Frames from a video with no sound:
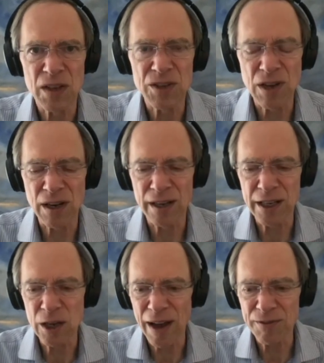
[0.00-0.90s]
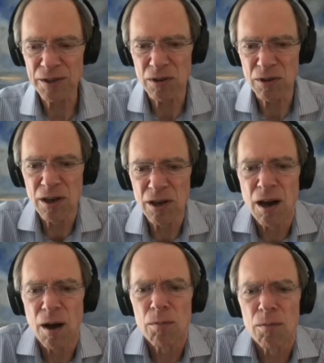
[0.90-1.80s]
It's not like you have to
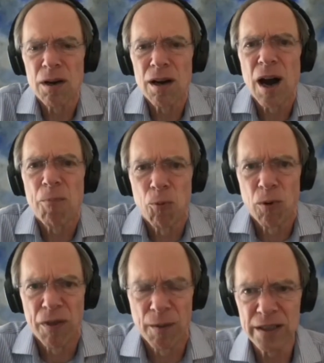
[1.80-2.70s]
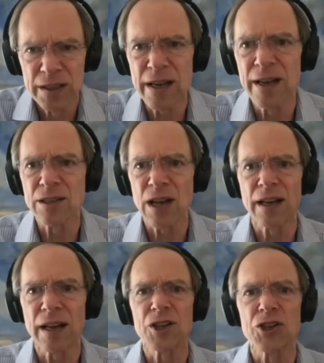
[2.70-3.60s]
come up with them. It's, not
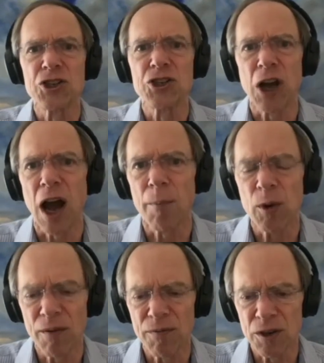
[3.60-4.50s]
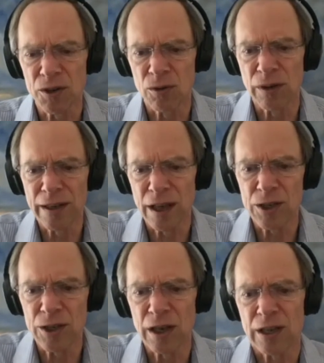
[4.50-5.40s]
like it's a job you have to do, like
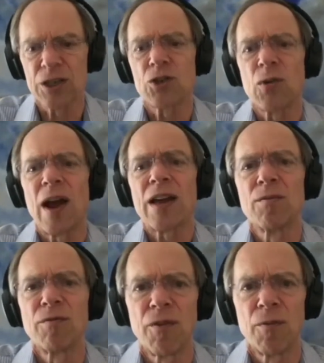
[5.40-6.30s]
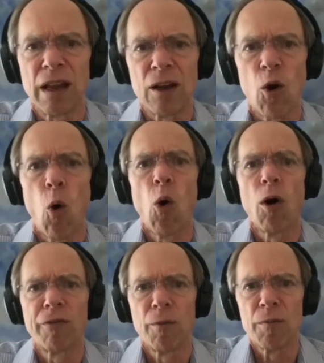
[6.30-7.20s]
ex- extract them from like
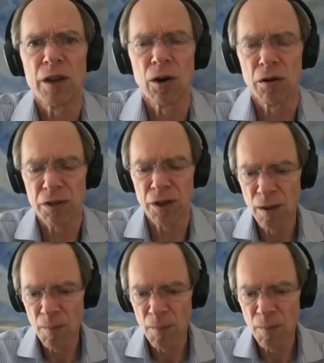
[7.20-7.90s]
ore from the earth.